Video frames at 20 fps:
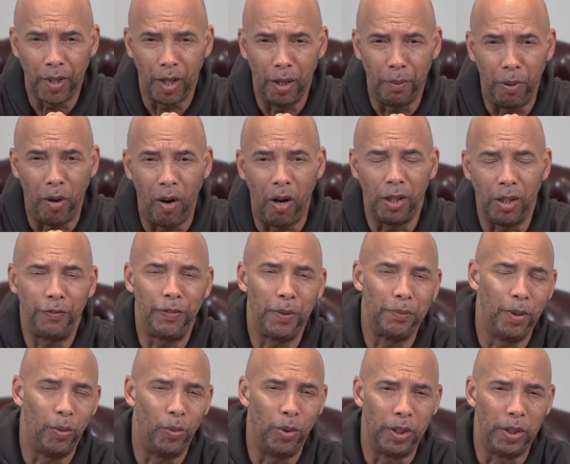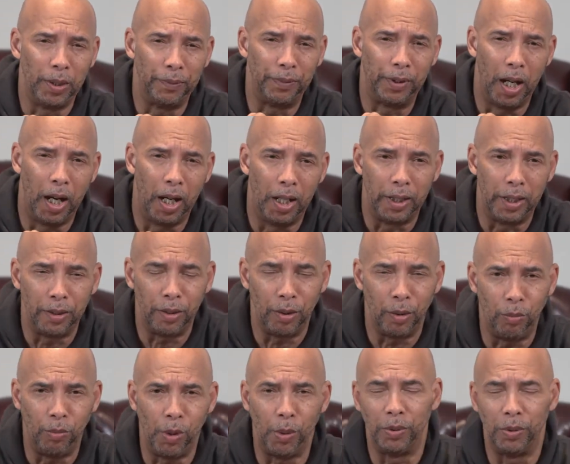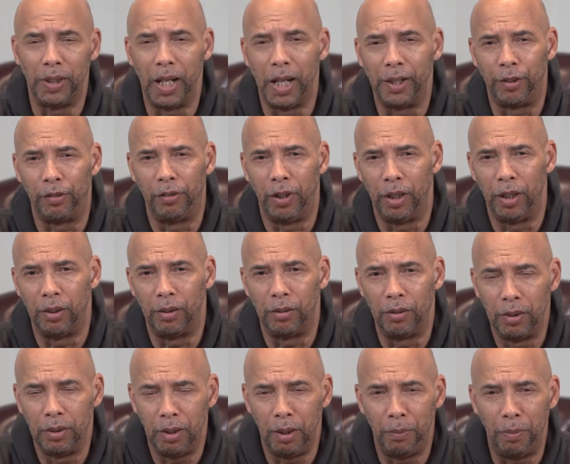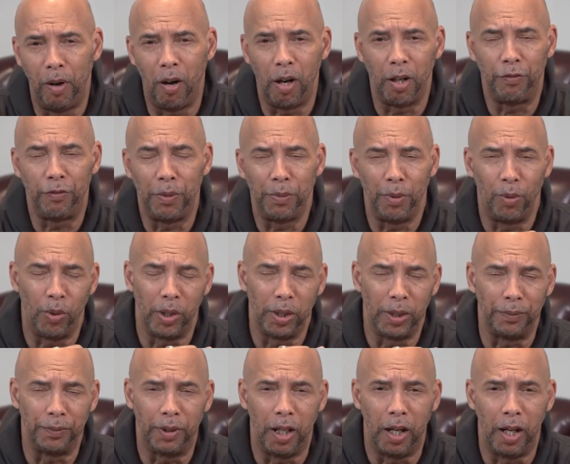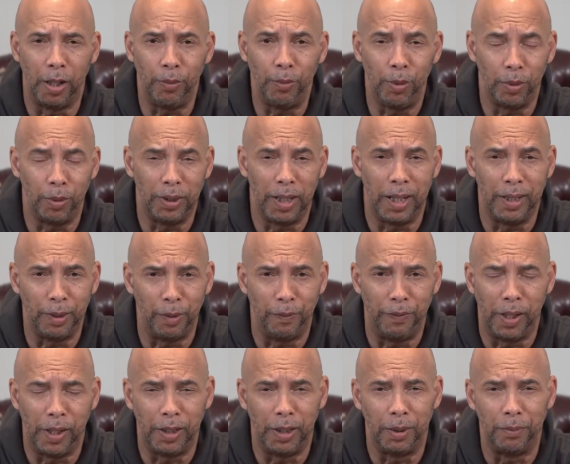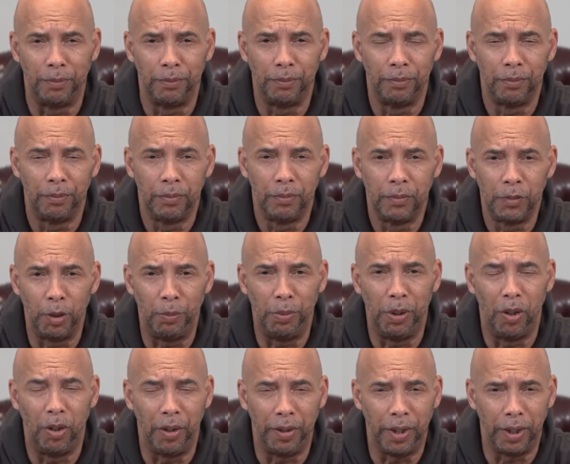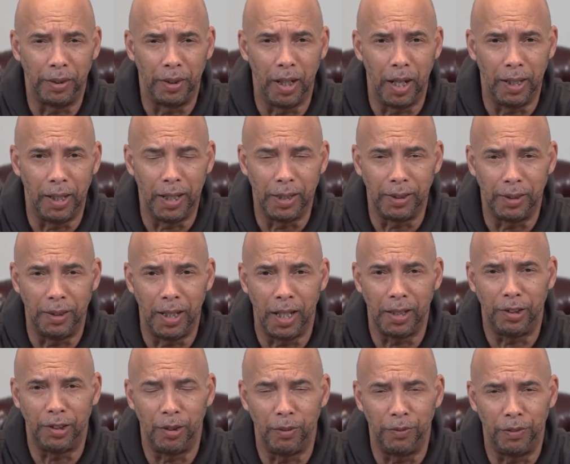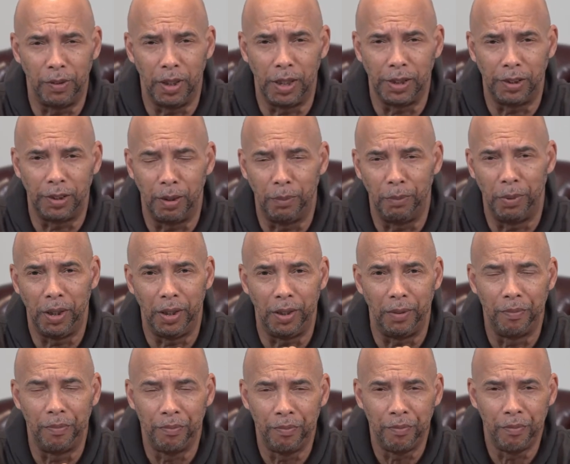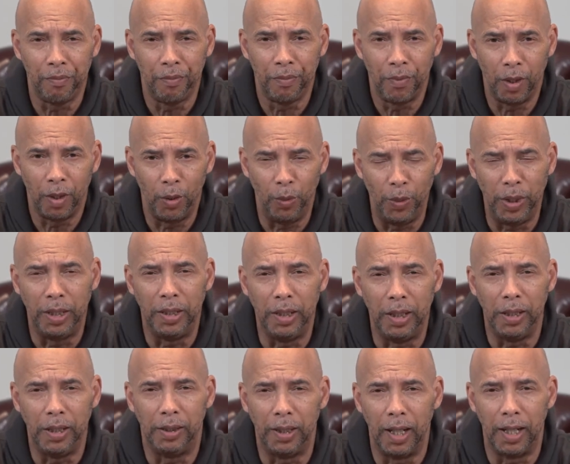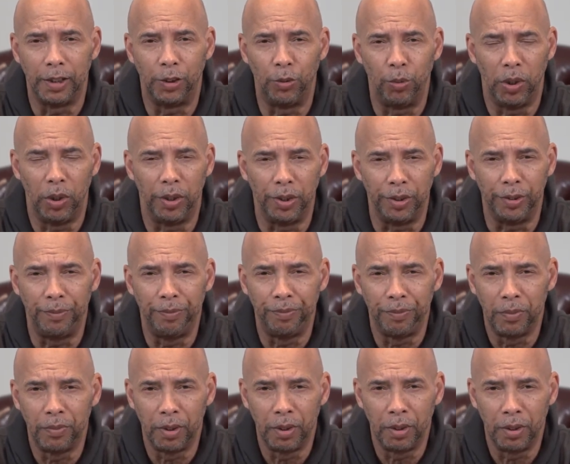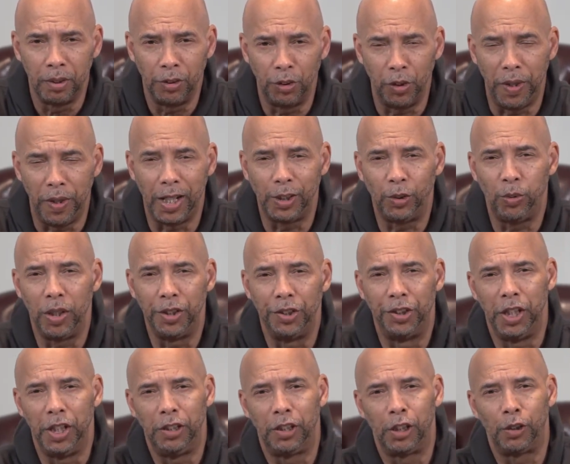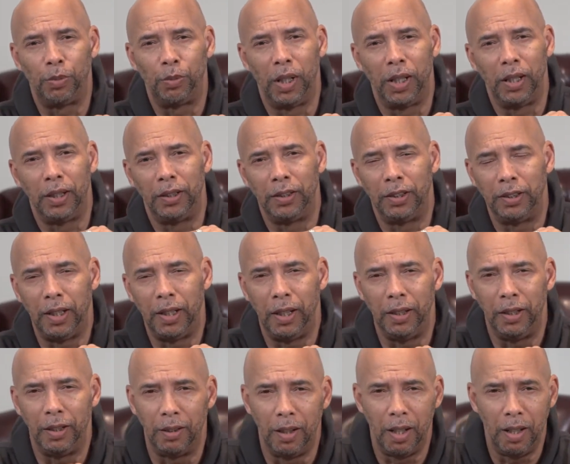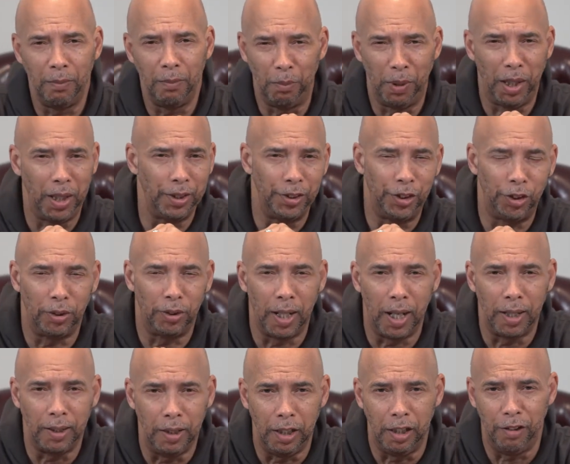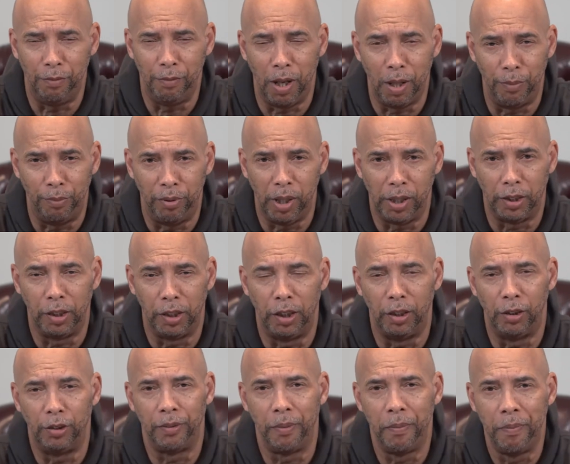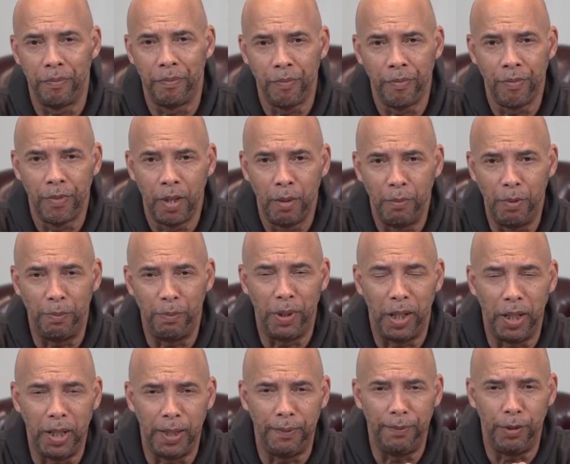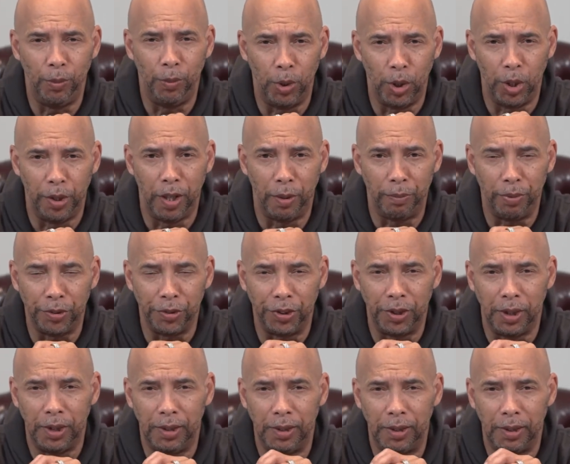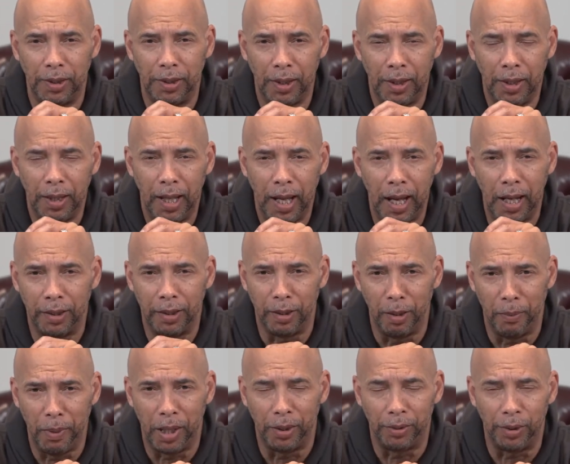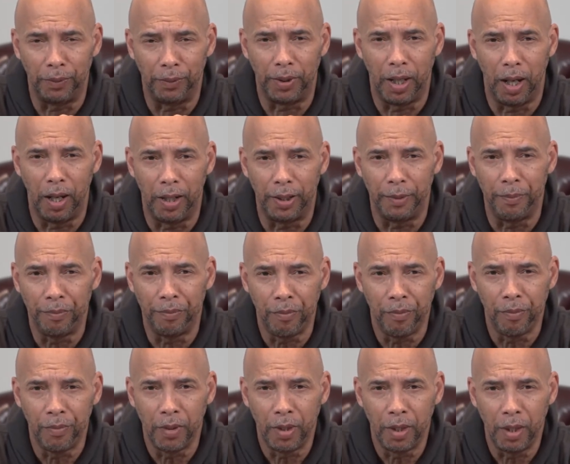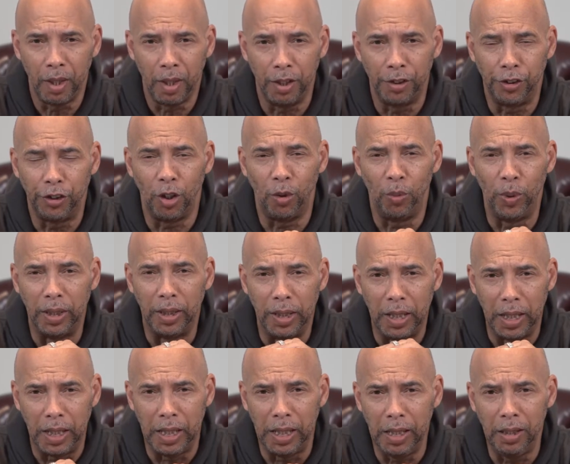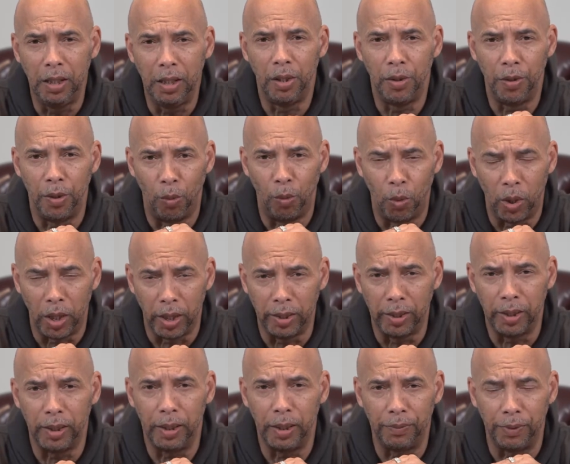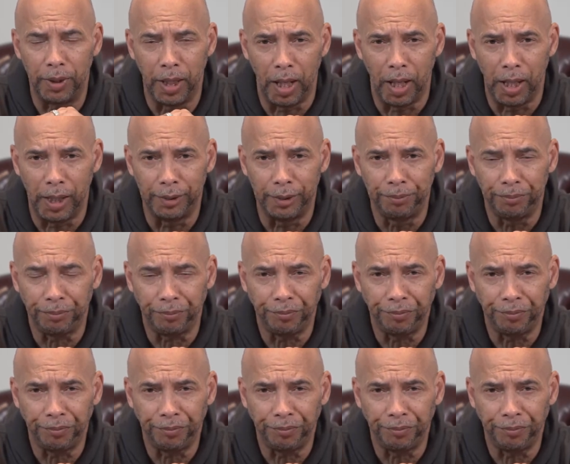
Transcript: Apart from the Word of God, we will not grow. Apart from the Word of God, we will not develop to be all that God has destined for us to be. We need God's Word. So that's why Jesus plainly stated, Man shall not live by bread alone, but by every word that proceeds out of the mouth of God. And so we need the Word of God